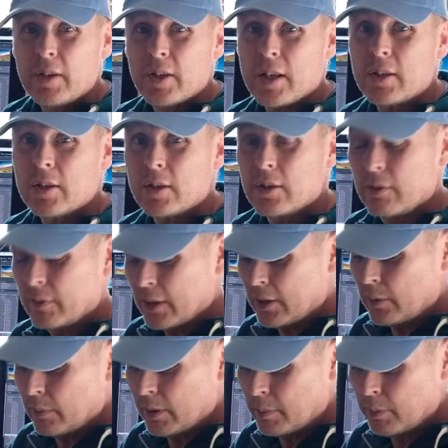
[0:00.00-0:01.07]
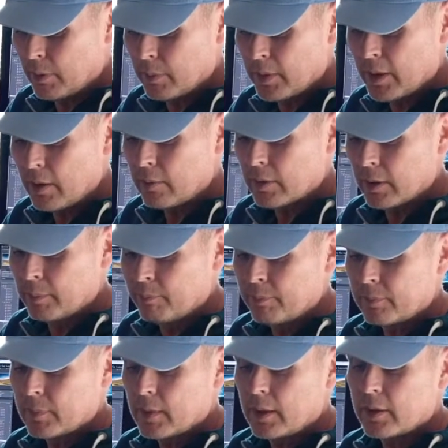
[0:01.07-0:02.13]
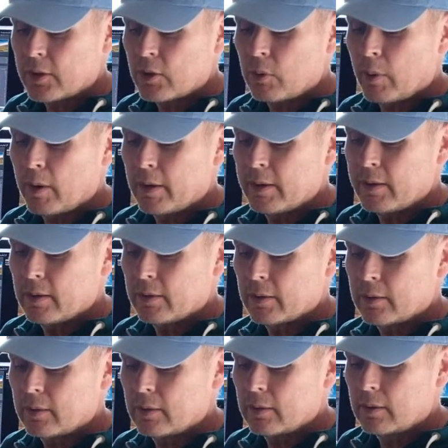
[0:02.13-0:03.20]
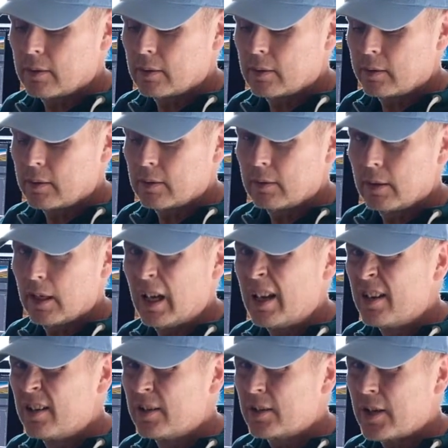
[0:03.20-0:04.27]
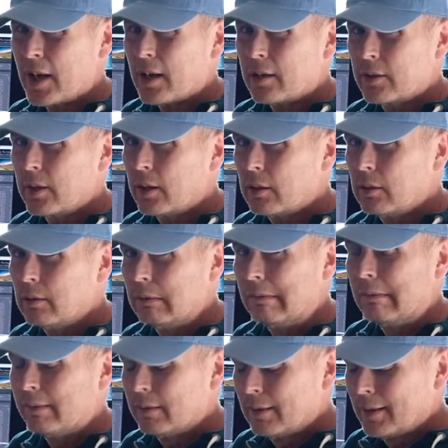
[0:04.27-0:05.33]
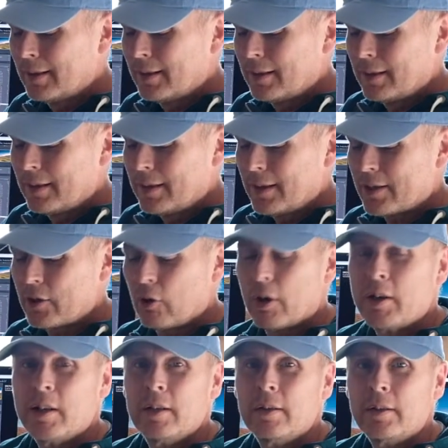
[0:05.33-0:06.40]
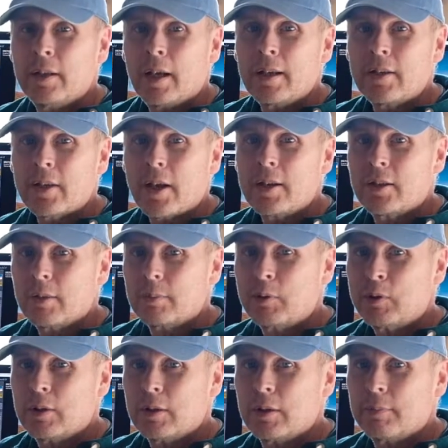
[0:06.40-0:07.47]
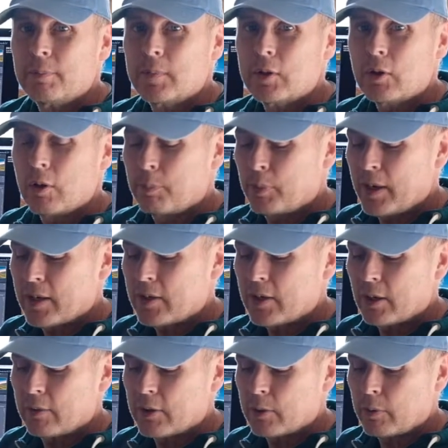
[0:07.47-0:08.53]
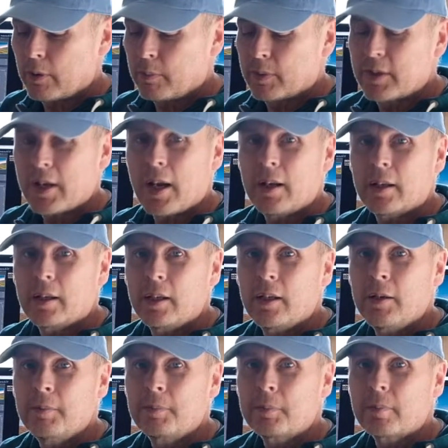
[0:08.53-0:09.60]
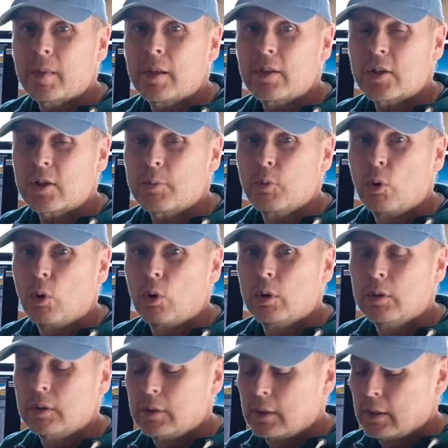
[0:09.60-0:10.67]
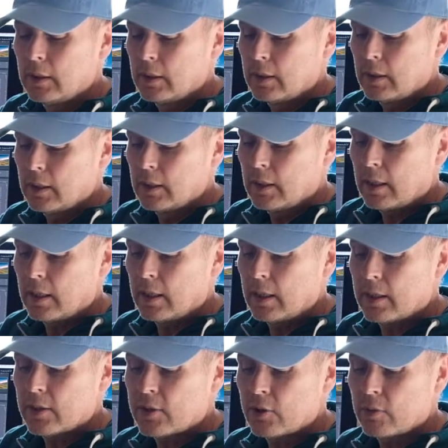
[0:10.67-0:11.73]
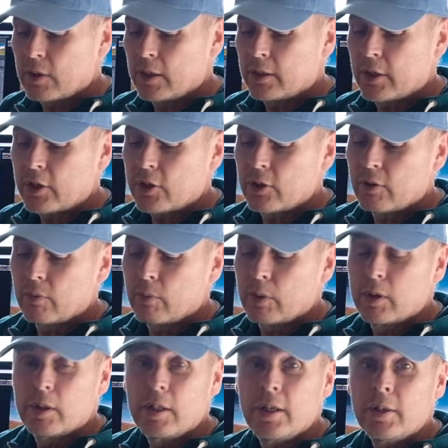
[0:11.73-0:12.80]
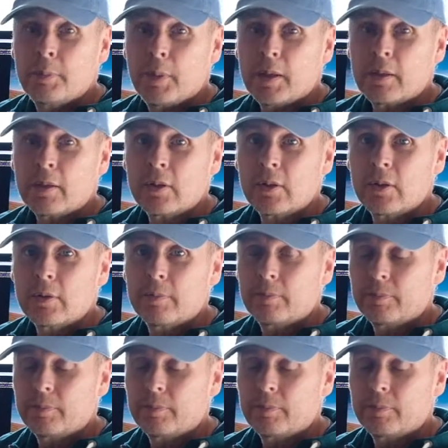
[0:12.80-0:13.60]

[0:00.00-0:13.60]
sensitive anyway, but without them, it's quite untactile. It's not a nice item to sort of press down. It's quite metallic-y, it's small. So the addition of one of these buttons